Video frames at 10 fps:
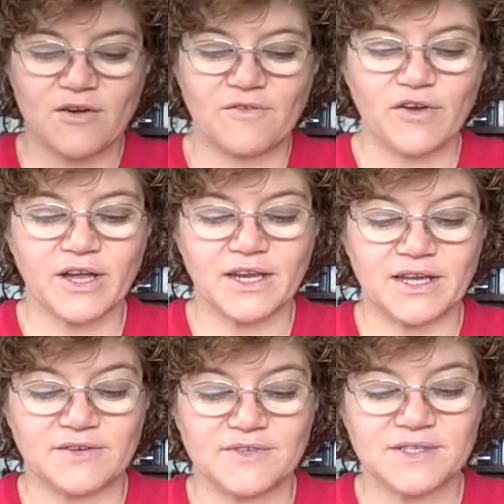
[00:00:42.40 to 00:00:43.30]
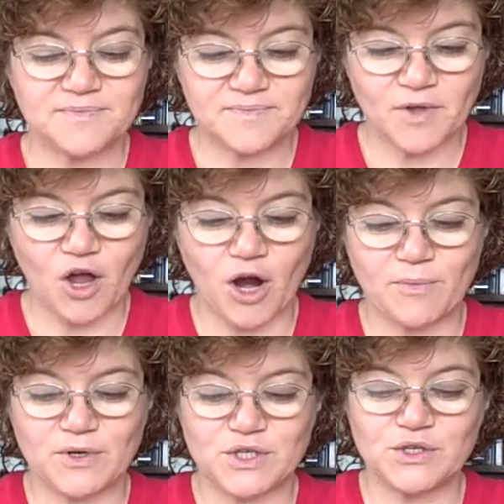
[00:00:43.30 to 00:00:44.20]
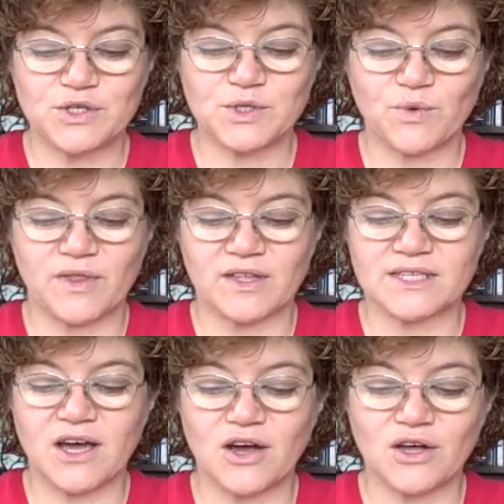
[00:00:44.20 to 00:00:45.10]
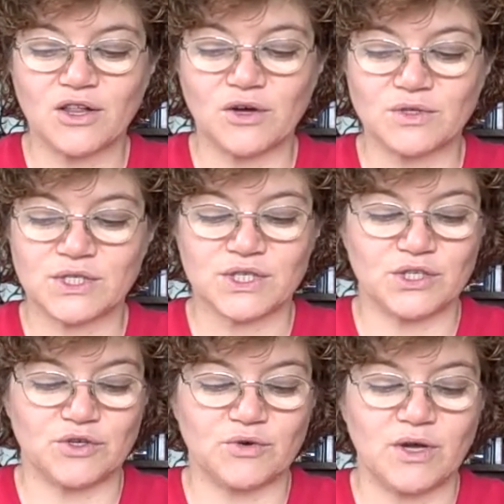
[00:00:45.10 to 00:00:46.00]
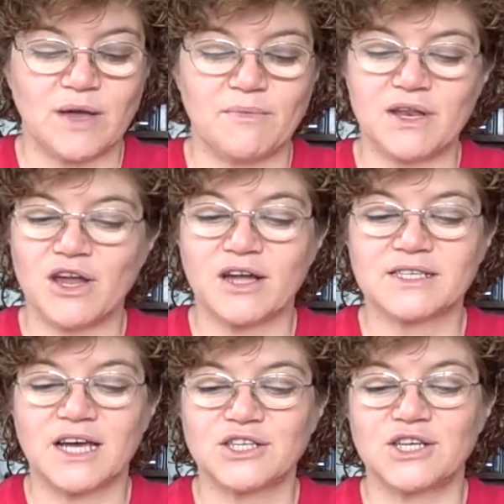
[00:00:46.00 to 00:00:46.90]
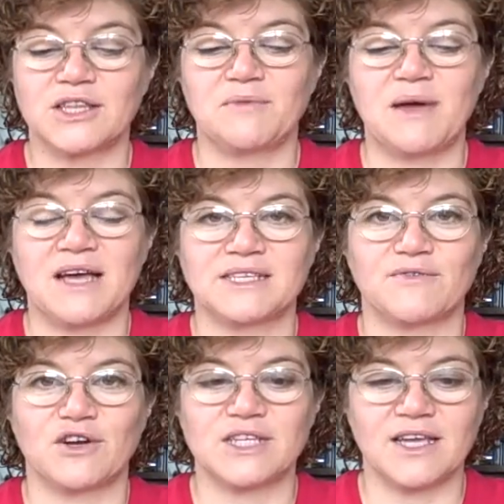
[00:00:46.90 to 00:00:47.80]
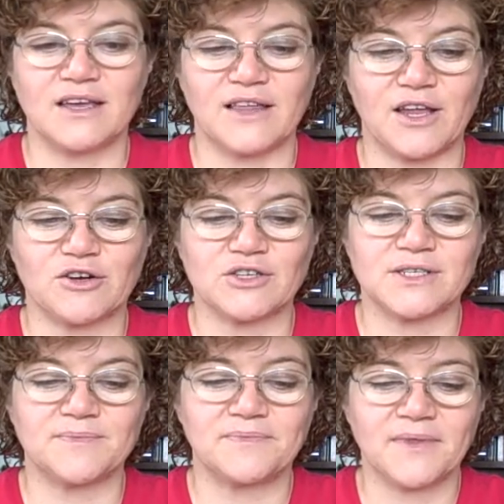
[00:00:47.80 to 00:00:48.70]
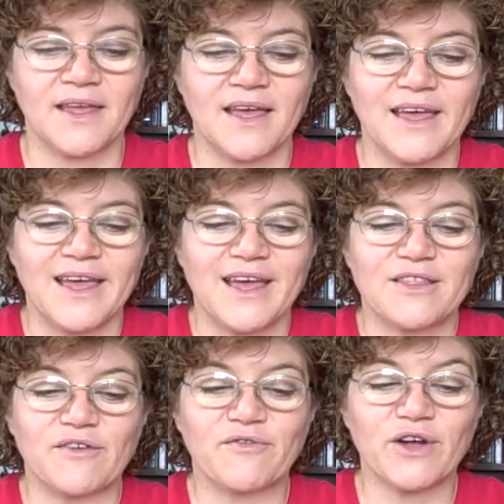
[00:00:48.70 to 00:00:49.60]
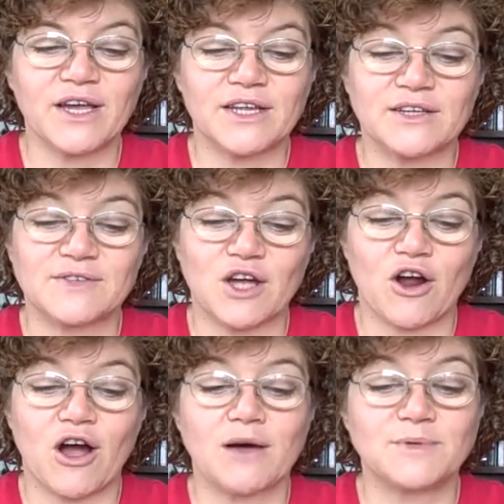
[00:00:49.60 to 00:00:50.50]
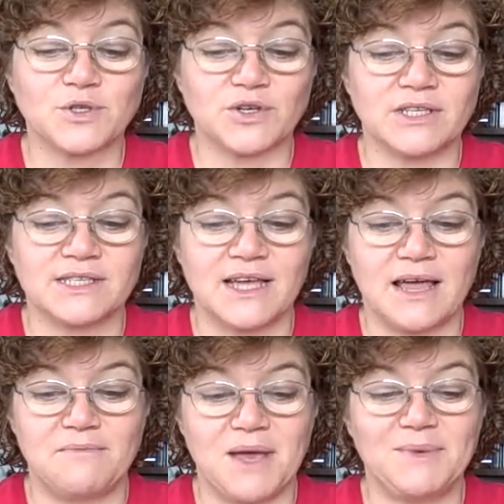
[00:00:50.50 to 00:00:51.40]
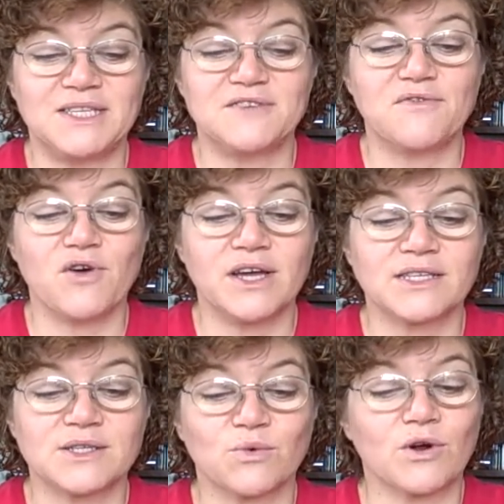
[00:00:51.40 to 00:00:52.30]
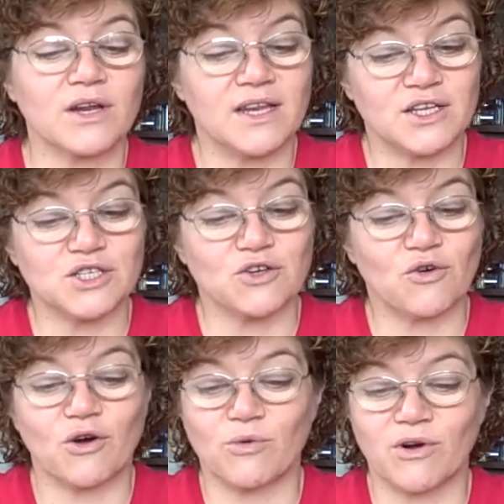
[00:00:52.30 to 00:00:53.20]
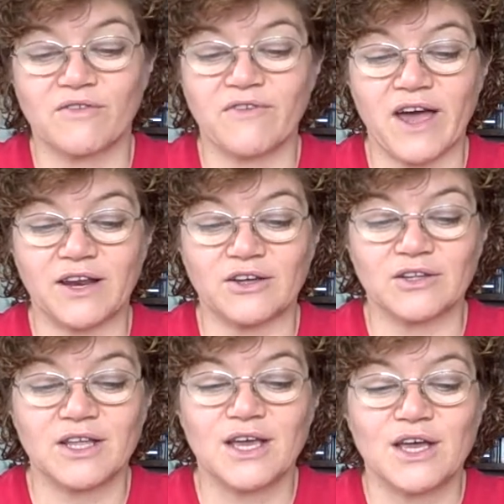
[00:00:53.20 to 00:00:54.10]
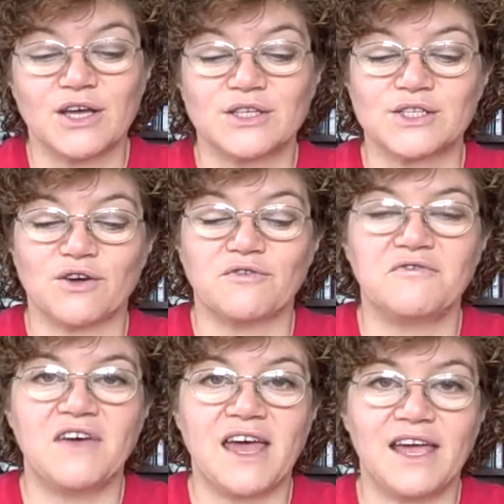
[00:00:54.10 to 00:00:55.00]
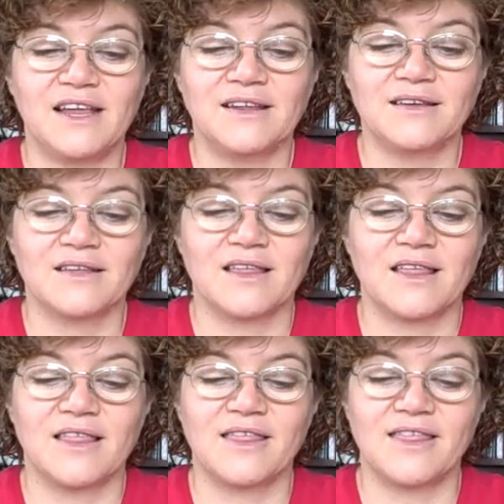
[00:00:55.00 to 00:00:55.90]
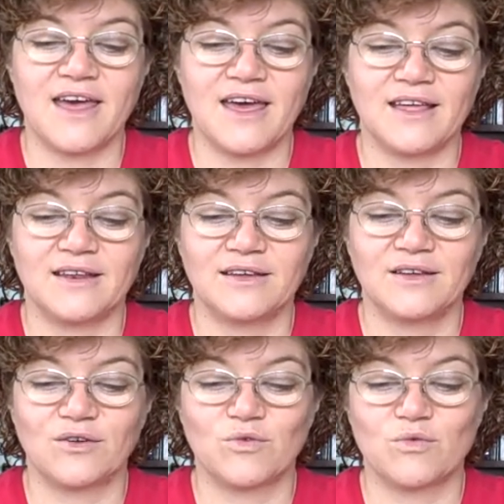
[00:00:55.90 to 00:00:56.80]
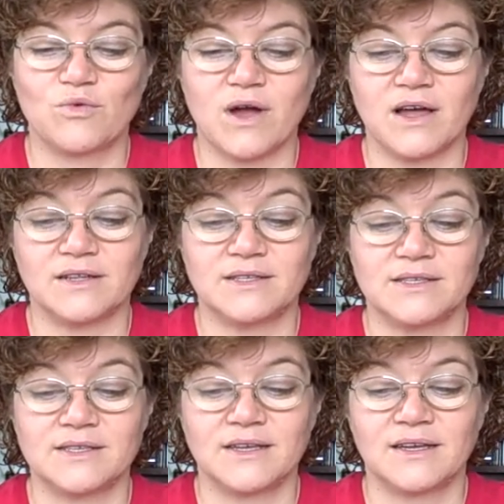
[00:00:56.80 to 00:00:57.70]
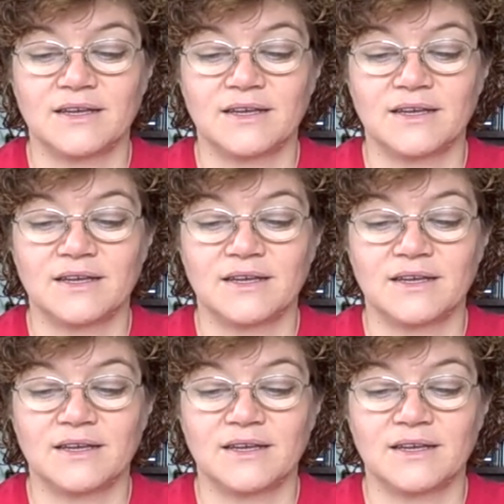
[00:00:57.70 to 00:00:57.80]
Fricatives are produced with the tongue close to, but not touching the passive articulators. The fricatives are obstruents and may be devoiced word initial or word final. So vain, then, runs.